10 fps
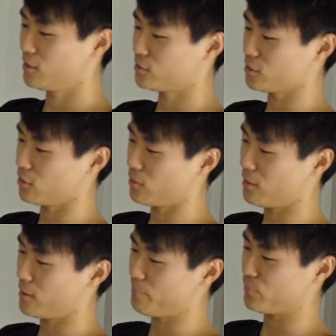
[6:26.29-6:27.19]
So
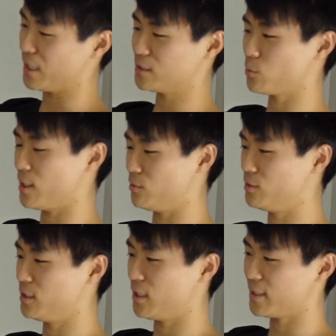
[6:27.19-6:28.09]
um, that's why I
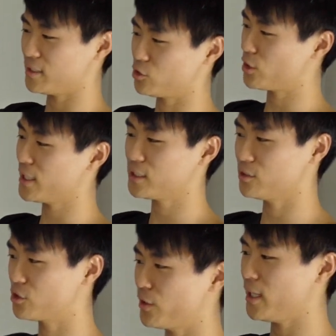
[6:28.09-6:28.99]
really like this. Traction
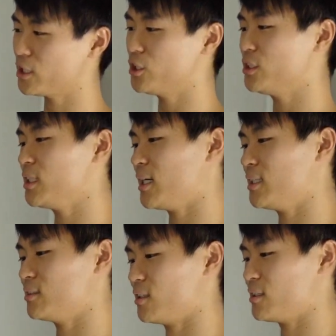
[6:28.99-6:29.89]
is great. Cushion
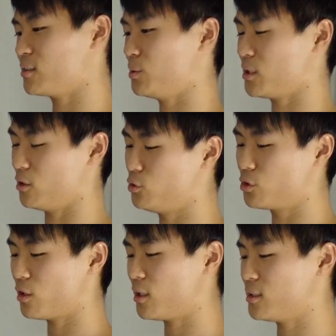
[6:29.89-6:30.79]
kind of sucks with the
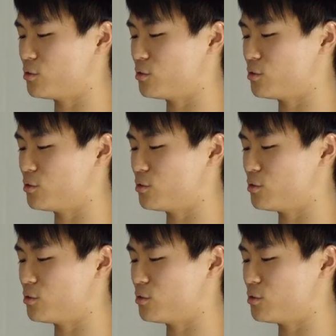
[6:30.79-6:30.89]
Lunarlon.